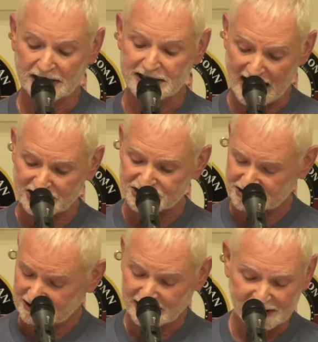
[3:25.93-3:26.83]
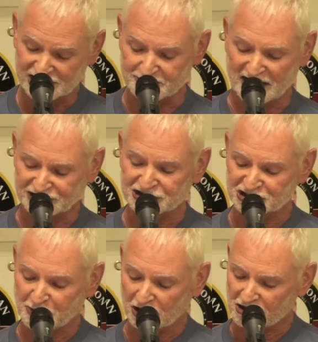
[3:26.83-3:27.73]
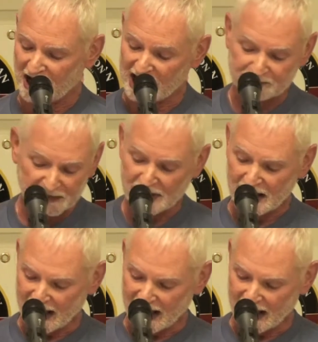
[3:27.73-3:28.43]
Yes, his message is bullcrap,